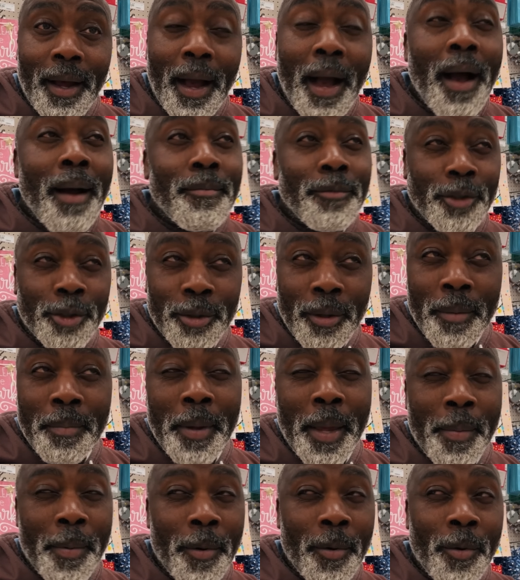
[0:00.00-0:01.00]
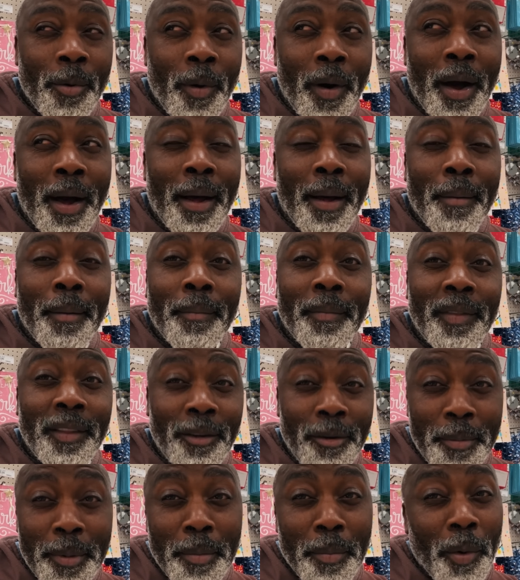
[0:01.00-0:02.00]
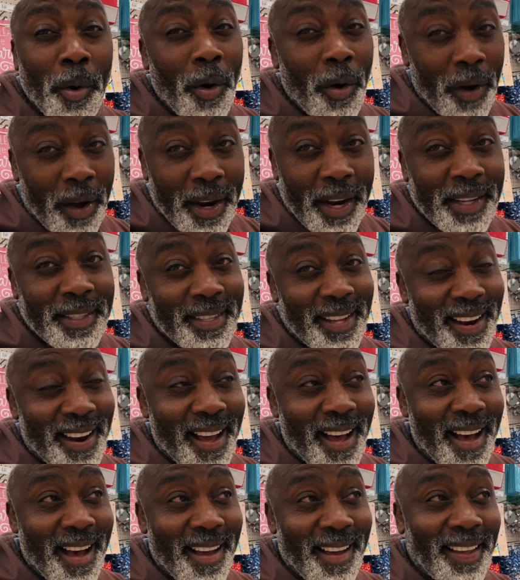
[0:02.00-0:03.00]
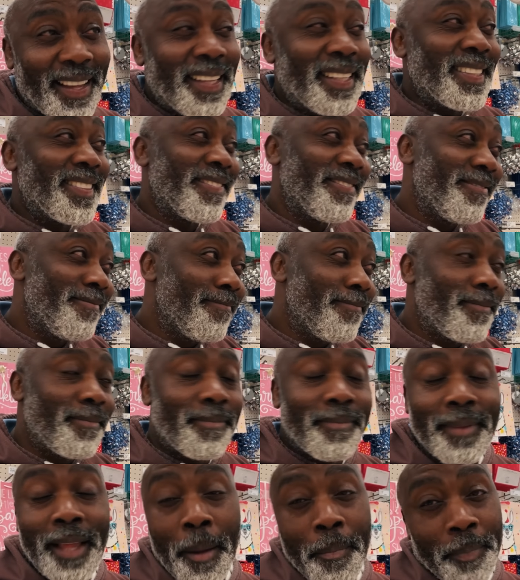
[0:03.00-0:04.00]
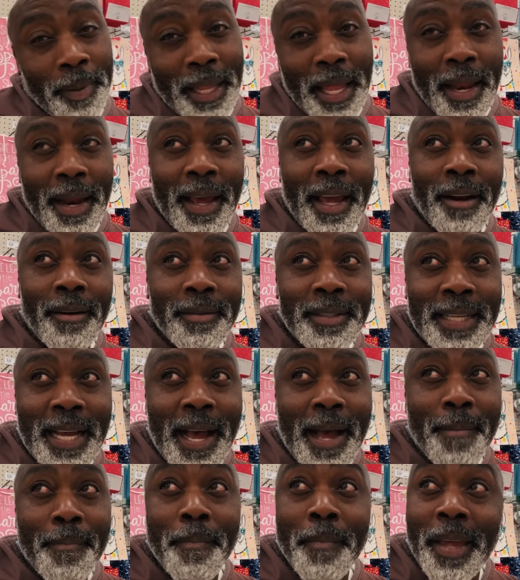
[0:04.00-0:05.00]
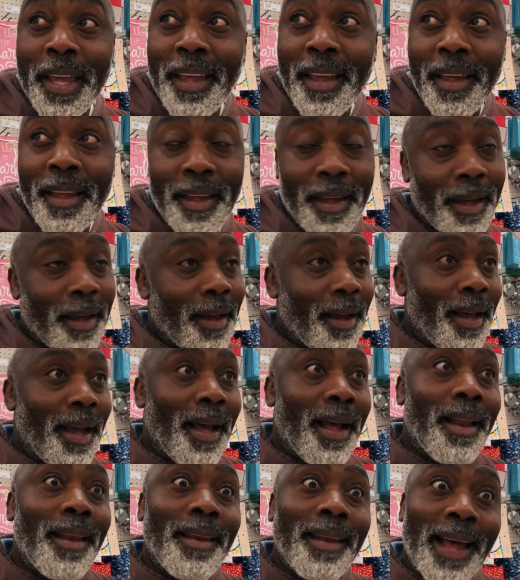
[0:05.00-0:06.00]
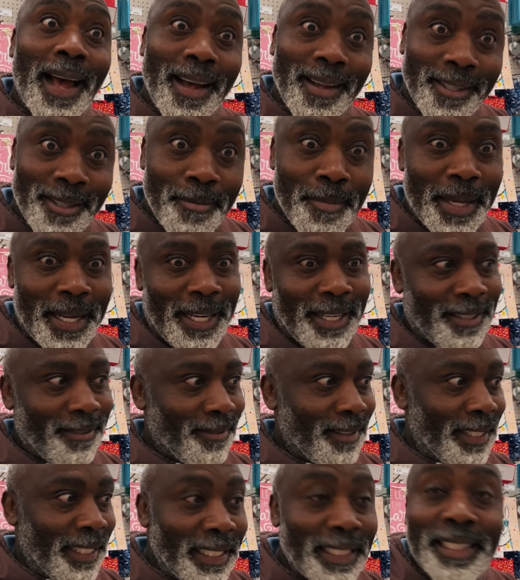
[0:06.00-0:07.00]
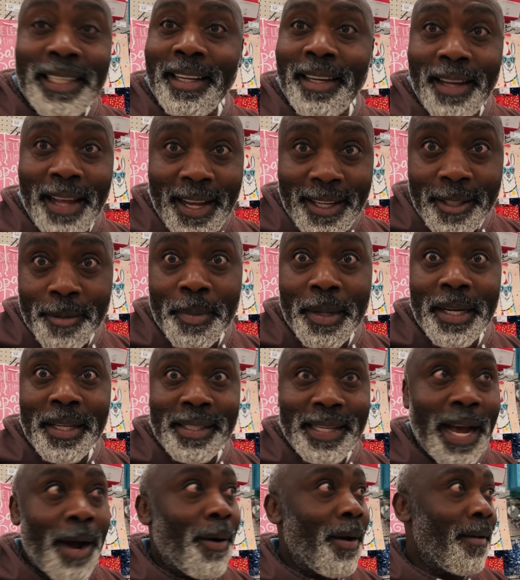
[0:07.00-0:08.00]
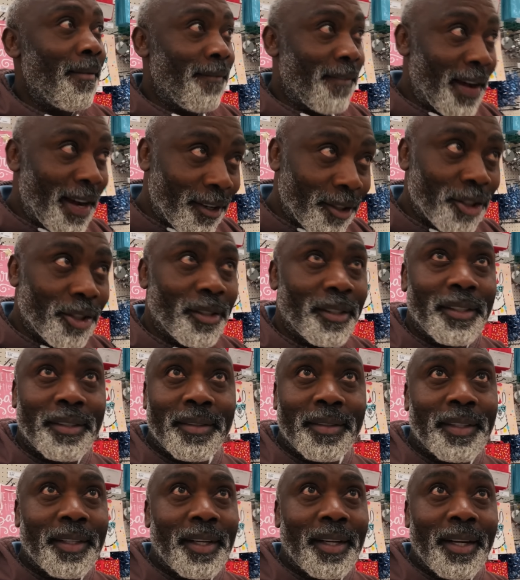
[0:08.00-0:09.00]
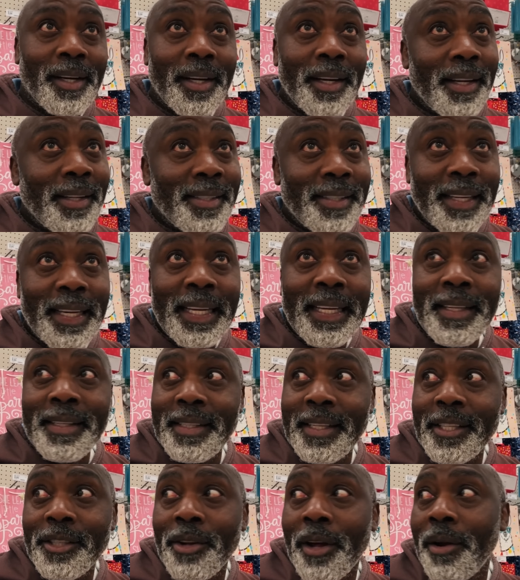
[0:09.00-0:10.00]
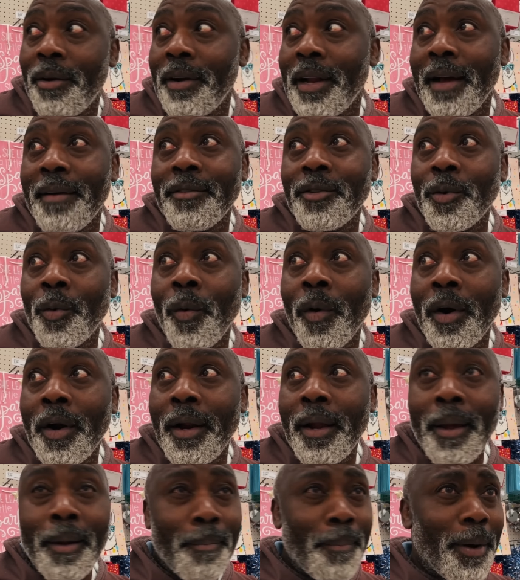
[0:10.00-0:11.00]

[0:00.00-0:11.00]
I'm sure people who are a little bit more organized than I, they plan ahead of time. Me, last minute. Really, last minute is how I function. It's easy, so I don't have to worry.